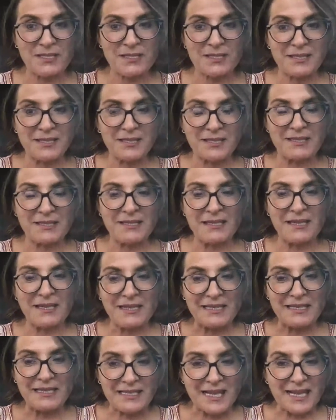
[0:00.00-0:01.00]
says,
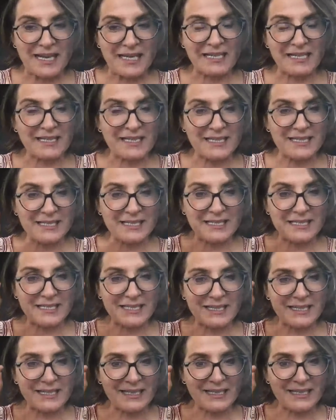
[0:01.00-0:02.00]
darkness
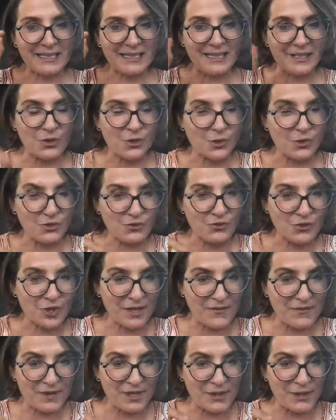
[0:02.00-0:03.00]
cannot
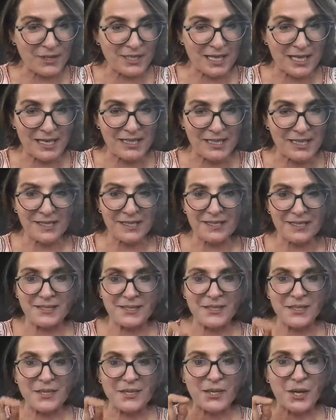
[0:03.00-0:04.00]
drive out
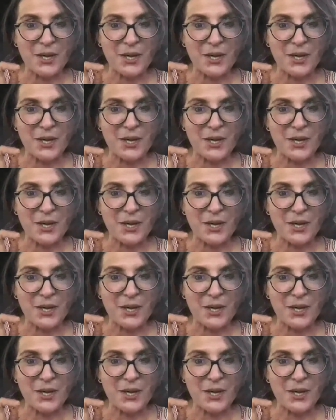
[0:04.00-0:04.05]
darkness.